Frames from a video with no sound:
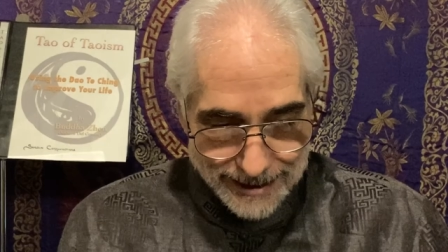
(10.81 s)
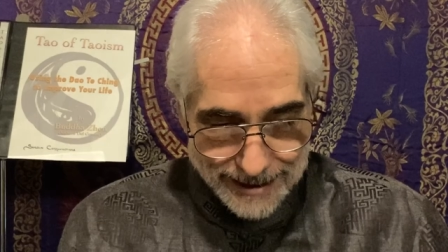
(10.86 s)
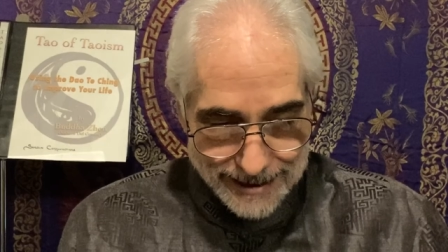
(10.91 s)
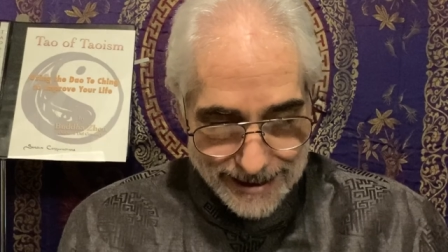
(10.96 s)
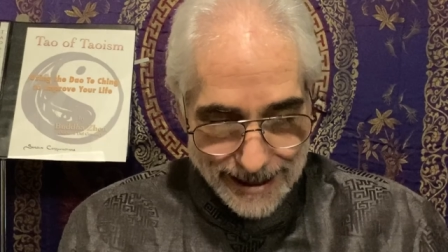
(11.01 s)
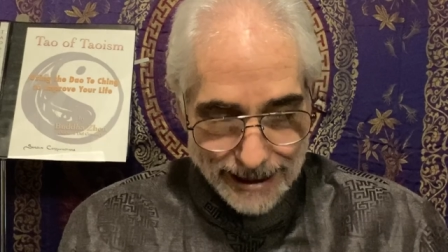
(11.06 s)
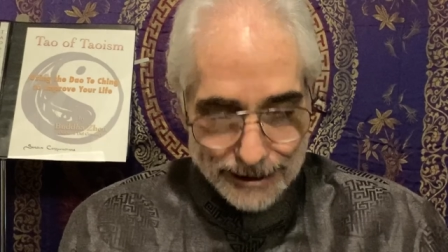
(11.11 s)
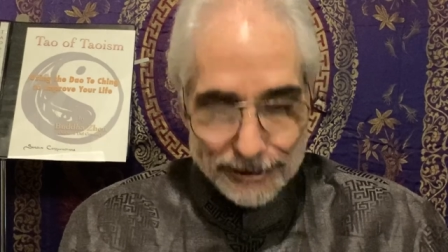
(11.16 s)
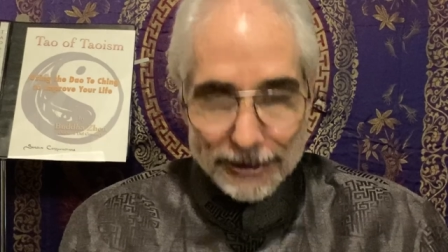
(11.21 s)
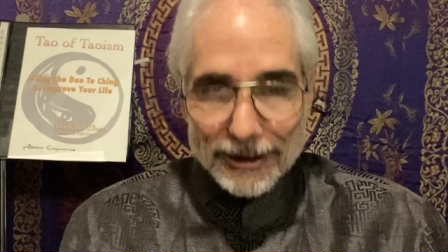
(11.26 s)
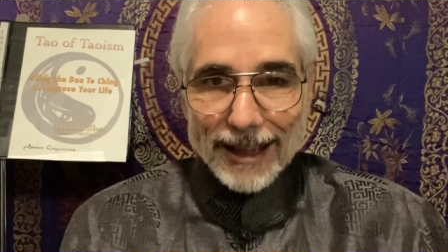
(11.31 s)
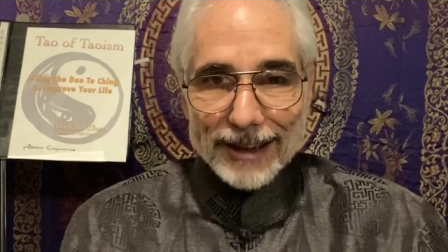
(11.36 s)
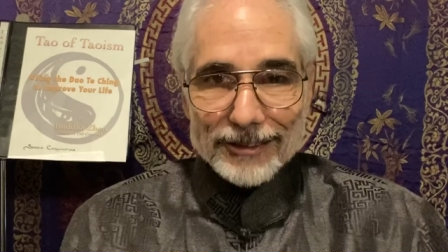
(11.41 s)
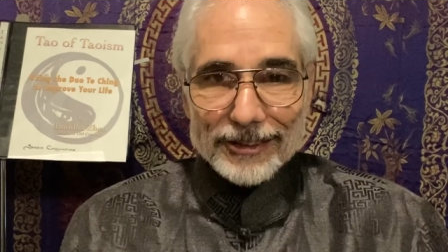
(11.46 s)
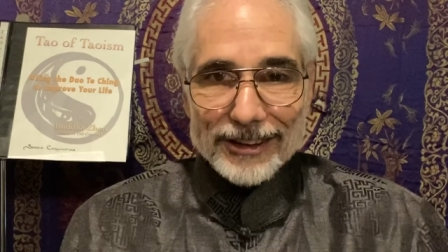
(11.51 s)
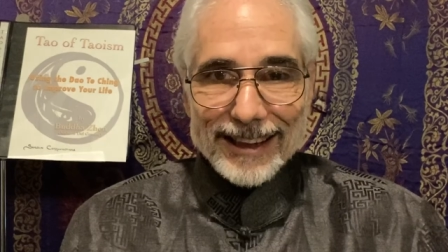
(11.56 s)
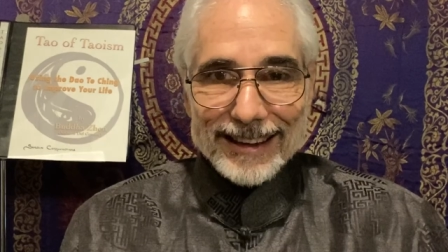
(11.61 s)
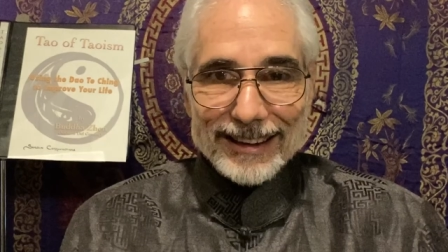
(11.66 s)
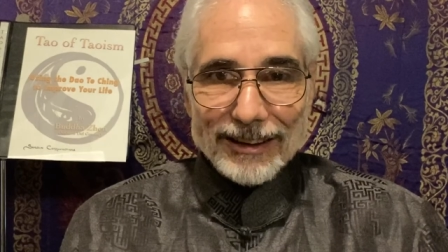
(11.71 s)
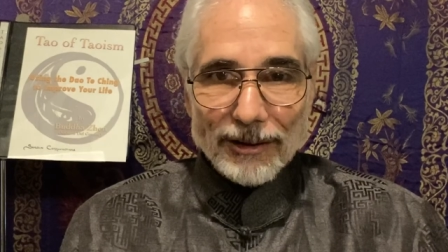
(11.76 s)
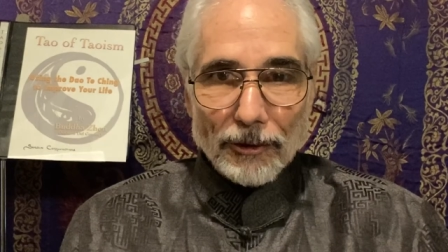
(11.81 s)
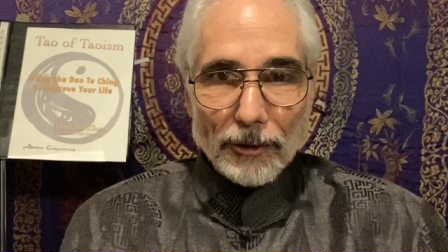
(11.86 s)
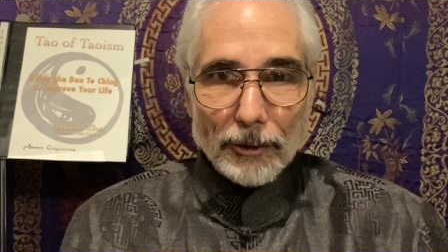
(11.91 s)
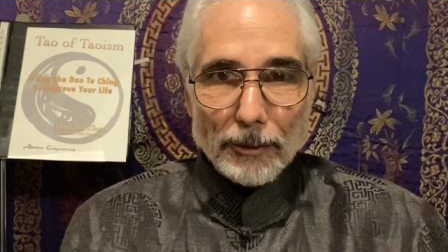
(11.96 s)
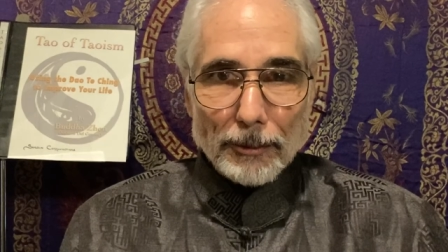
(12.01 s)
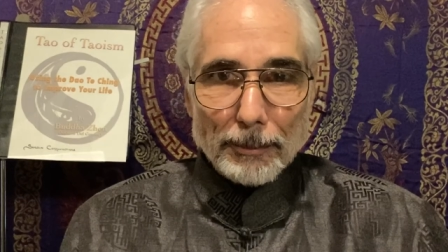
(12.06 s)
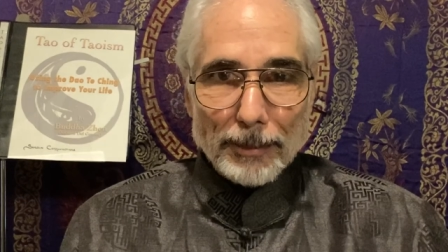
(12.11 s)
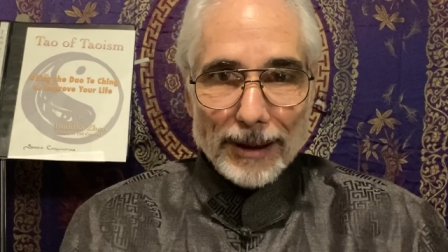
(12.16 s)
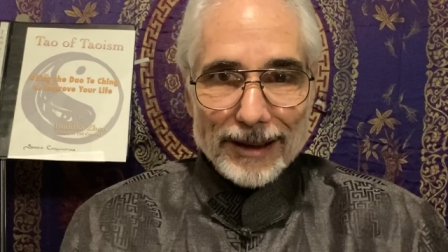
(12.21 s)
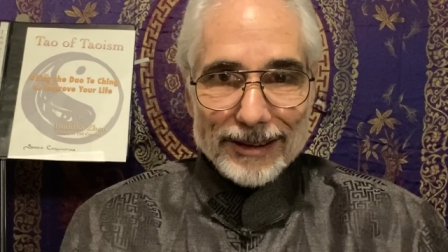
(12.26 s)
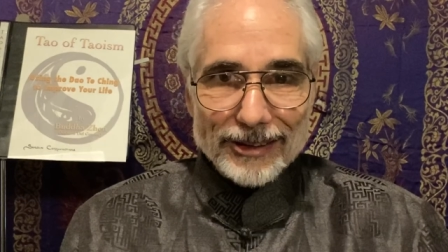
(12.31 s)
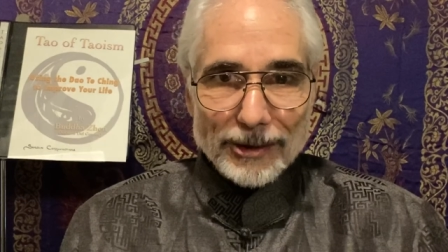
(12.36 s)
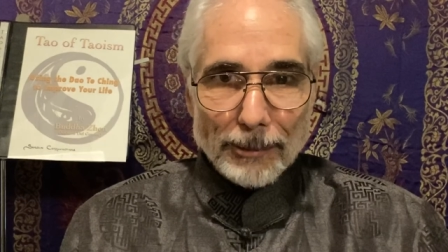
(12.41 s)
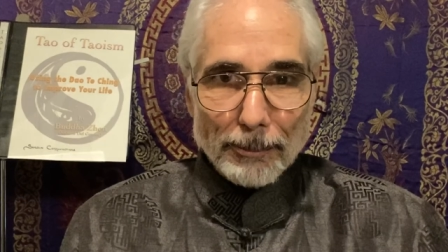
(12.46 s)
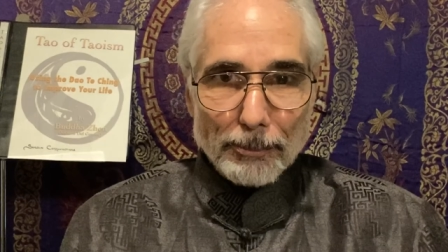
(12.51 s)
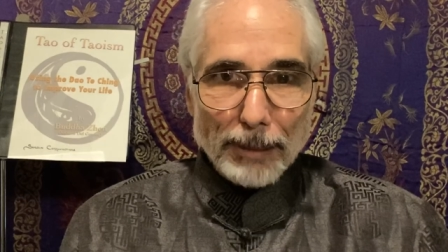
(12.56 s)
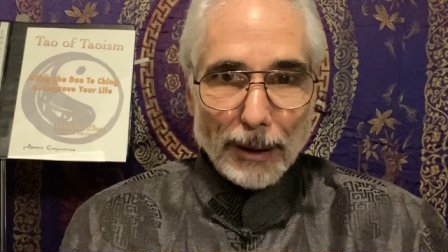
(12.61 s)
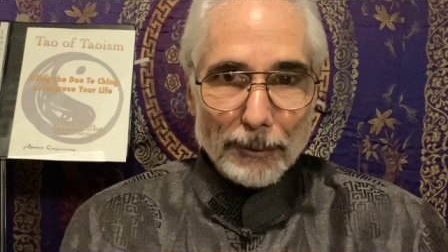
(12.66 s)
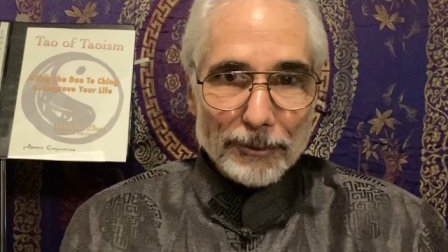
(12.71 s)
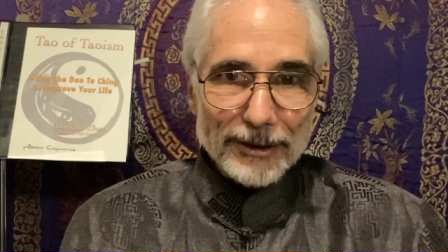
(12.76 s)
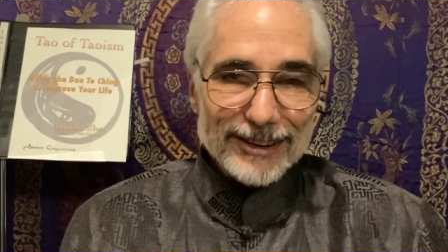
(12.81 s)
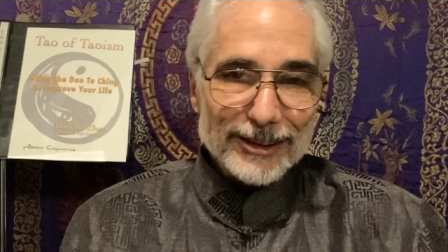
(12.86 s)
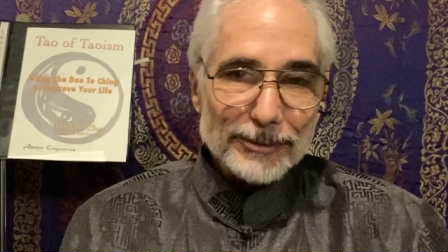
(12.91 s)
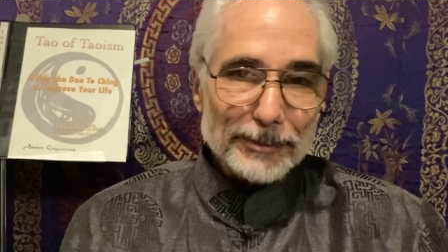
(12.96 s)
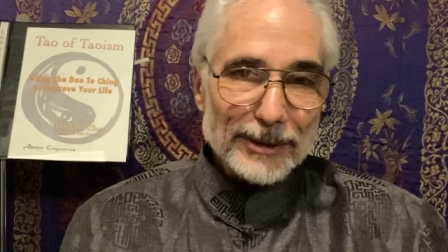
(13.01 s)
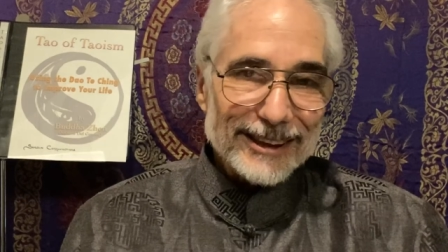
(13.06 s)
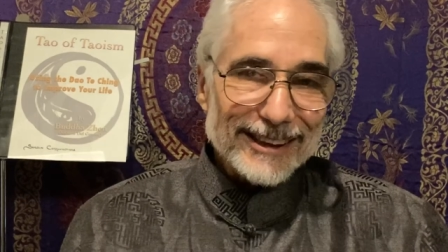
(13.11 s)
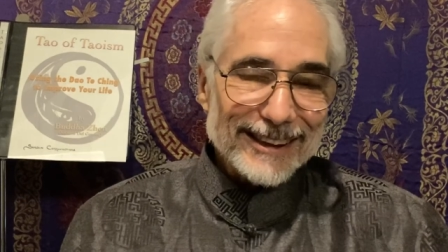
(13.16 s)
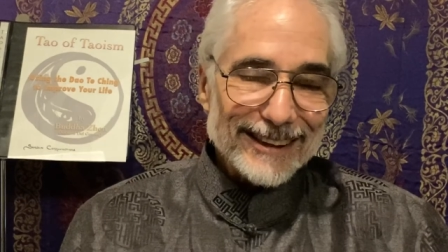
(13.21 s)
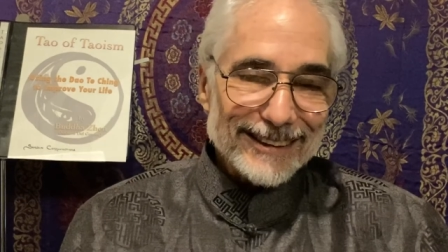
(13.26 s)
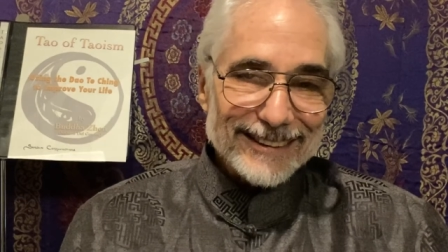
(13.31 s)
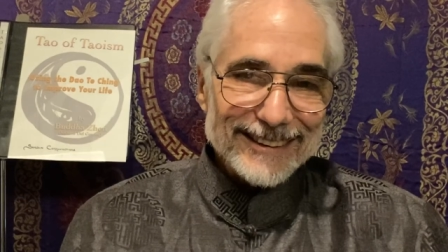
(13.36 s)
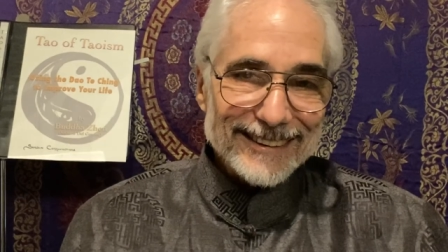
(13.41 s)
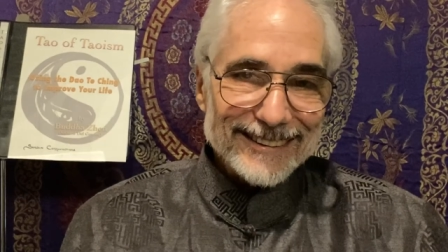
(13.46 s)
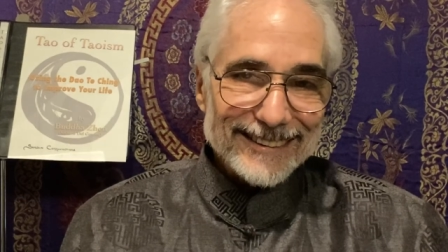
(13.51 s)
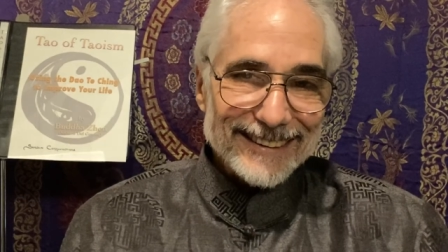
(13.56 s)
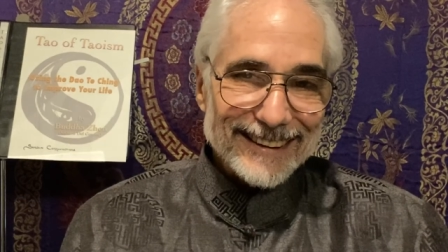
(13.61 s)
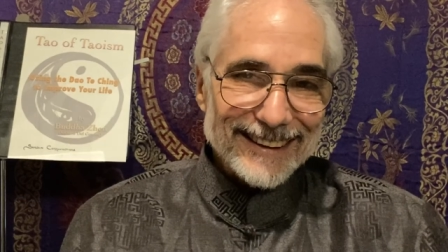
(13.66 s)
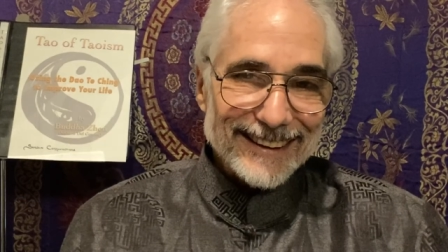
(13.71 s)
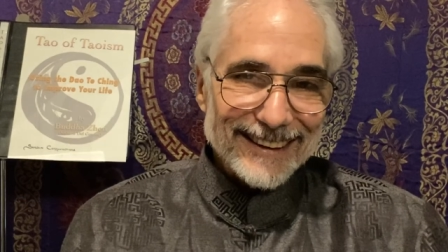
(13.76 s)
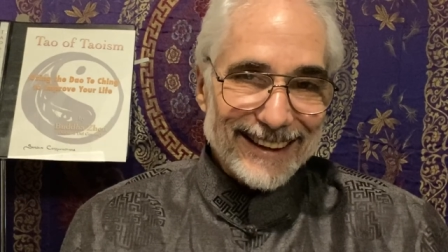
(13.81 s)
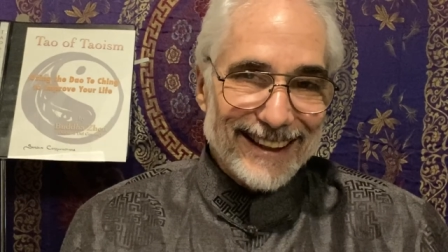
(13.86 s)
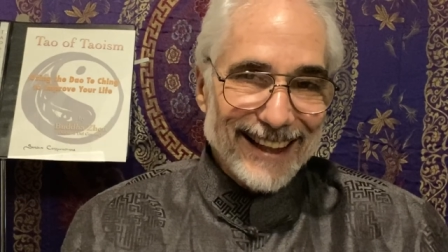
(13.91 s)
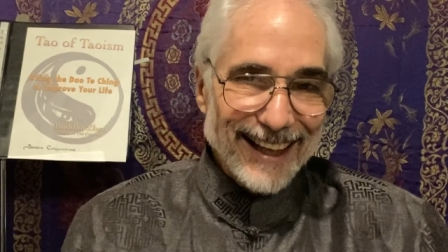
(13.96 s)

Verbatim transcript: yeah, you guys are getting a whole bunch of bonus material here.